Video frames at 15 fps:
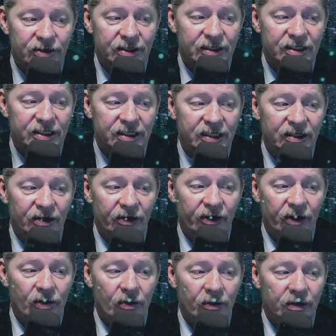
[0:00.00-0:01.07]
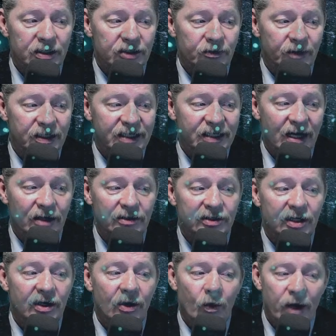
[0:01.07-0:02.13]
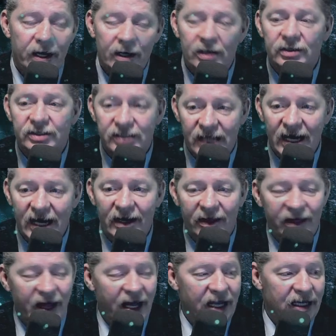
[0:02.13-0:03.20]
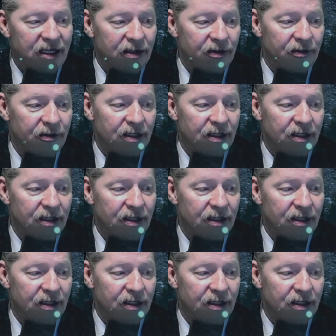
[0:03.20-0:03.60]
and still the chorus resounds, we are saying thank you.